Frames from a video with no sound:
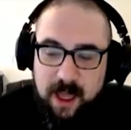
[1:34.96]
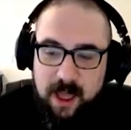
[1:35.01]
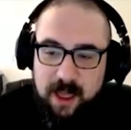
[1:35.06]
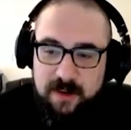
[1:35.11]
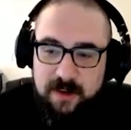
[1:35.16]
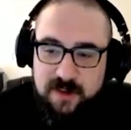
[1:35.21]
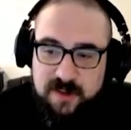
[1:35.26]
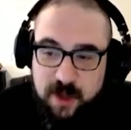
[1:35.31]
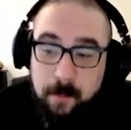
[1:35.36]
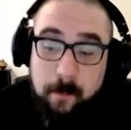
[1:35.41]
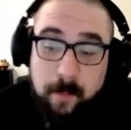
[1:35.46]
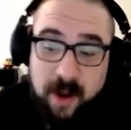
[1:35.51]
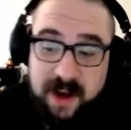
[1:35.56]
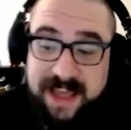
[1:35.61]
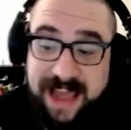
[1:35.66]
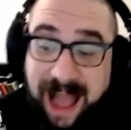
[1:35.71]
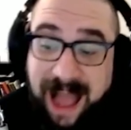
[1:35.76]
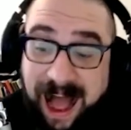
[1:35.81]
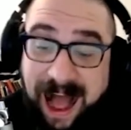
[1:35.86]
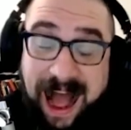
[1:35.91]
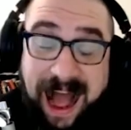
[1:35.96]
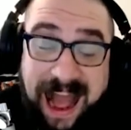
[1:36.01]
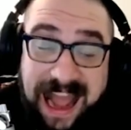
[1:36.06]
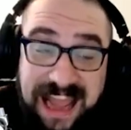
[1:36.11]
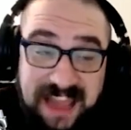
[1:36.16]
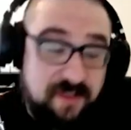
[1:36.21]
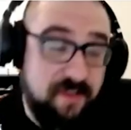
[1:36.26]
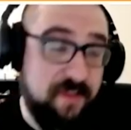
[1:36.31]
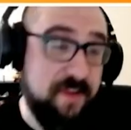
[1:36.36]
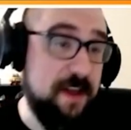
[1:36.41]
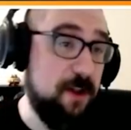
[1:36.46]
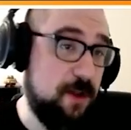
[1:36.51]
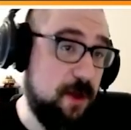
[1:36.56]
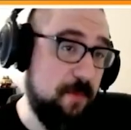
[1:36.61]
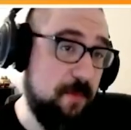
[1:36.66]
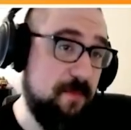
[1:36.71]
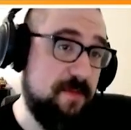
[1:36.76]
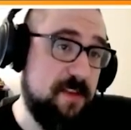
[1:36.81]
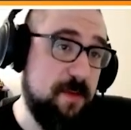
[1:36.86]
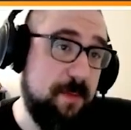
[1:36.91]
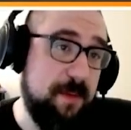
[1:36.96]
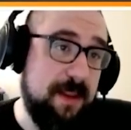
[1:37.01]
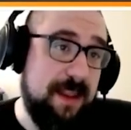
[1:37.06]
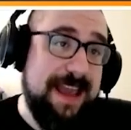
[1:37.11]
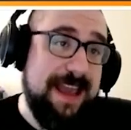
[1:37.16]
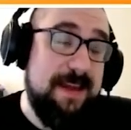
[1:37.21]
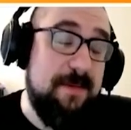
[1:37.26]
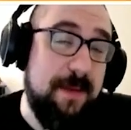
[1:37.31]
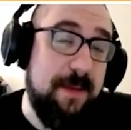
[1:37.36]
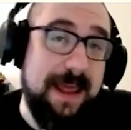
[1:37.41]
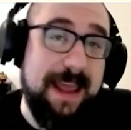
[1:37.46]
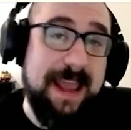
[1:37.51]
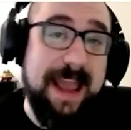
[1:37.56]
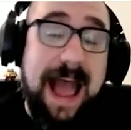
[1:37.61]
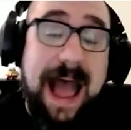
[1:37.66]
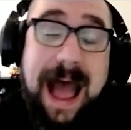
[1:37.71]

somebody I feel comfortable labeling